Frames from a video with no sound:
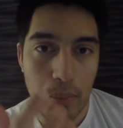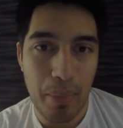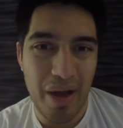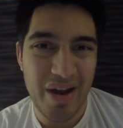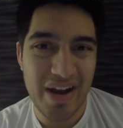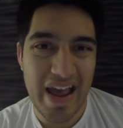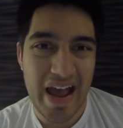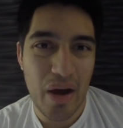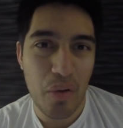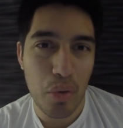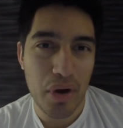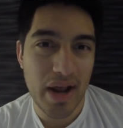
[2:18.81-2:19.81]
about an
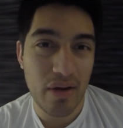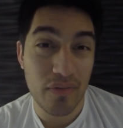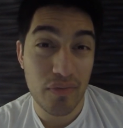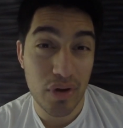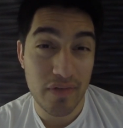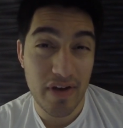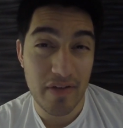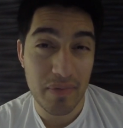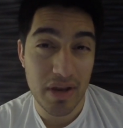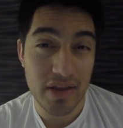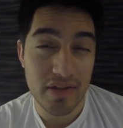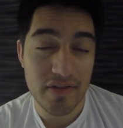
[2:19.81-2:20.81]
hour and 45
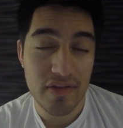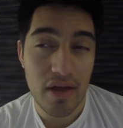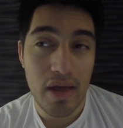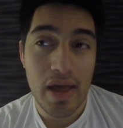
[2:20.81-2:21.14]
minutes.